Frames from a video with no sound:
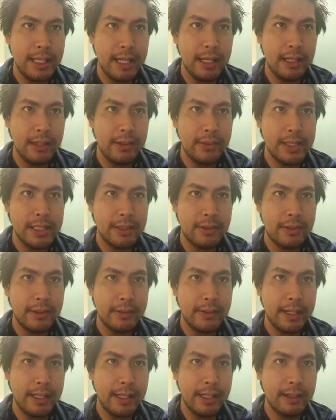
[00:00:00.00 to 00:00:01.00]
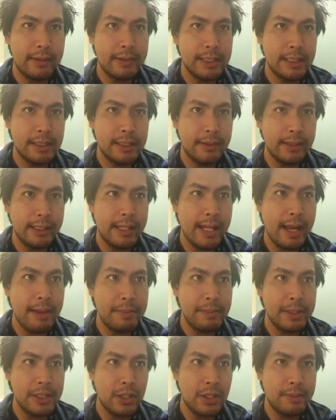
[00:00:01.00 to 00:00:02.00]
increased crit rate, increased crit
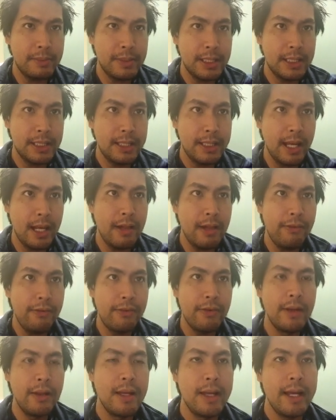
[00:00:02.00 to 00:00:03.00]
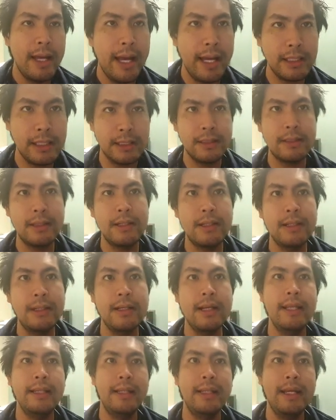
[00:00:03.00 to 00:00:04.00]
damage on himself, extra turn,
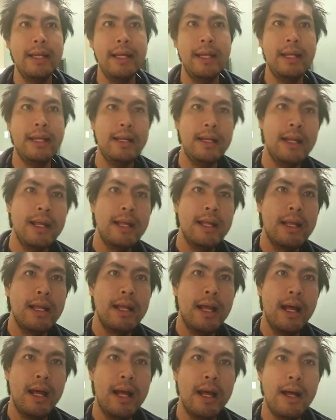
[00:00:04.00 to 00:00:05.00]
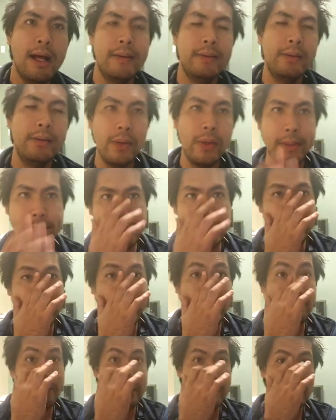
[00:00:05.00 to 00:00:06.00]
and then 20%
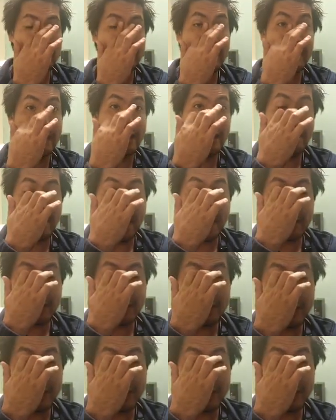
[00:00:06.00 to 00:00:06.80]
arena speed in battle.